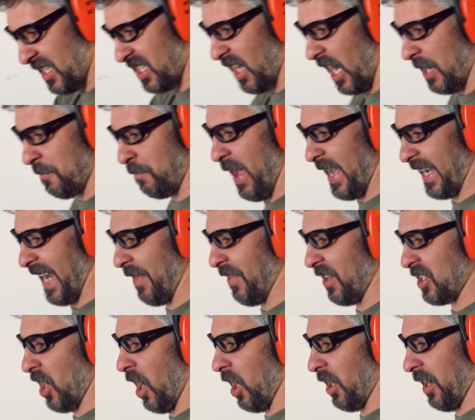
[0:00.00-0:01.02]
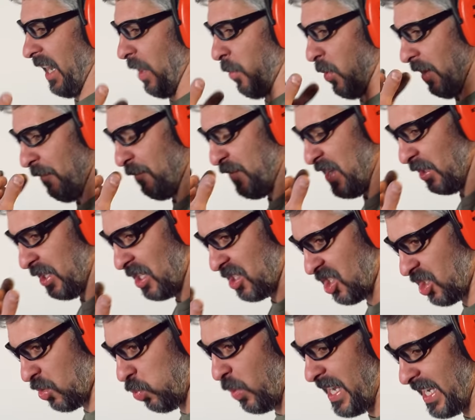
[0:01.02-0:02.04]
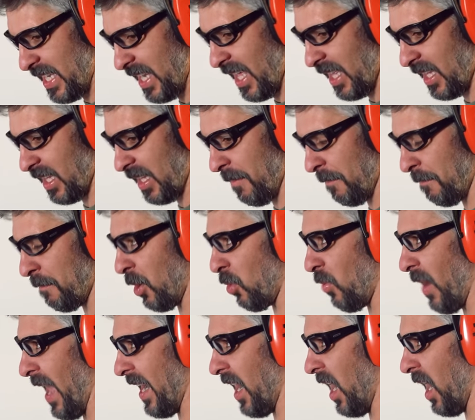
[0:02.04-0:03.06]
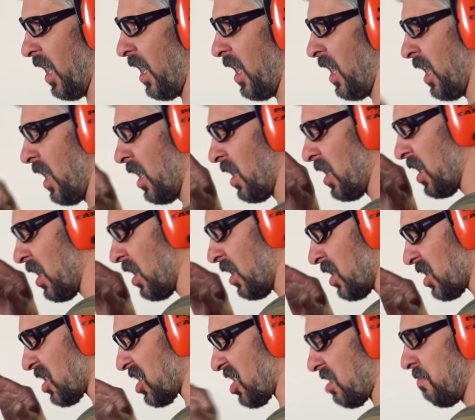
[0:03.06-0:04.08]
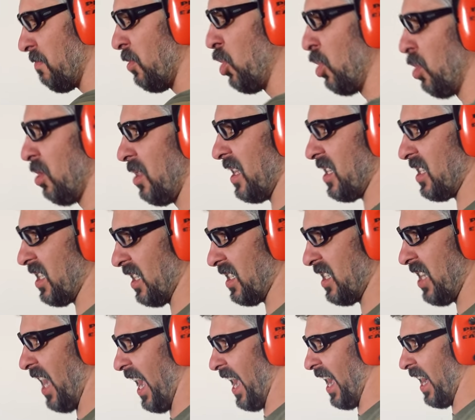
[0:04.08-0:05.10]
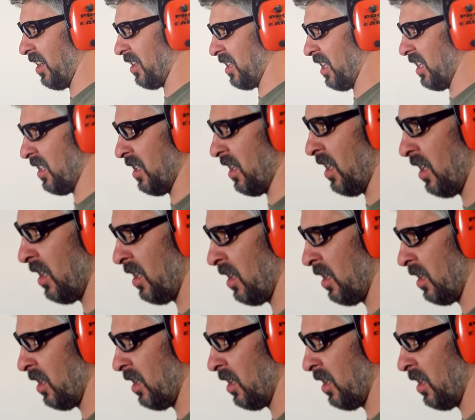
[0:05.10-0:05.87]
my sight back on the target. I want to feel the sweet Beretta, smooth as Italian